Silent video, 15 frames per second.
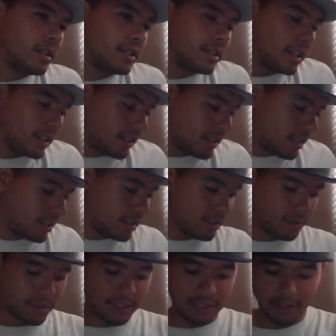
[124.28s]
take the
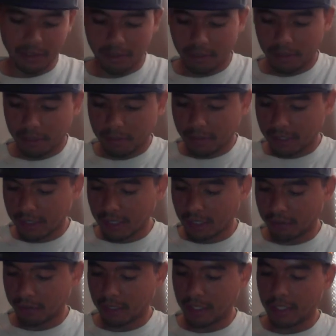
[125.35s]
easy way out and use my set
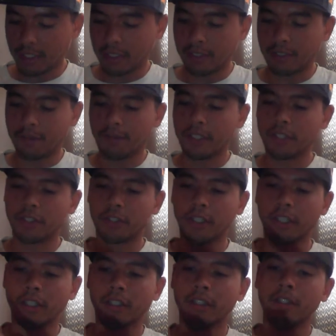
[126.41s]
of keys
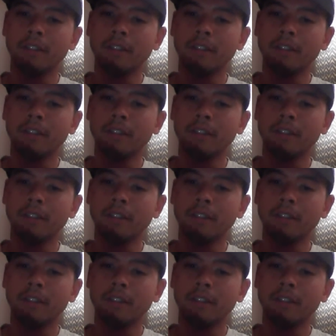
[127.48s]
featuring,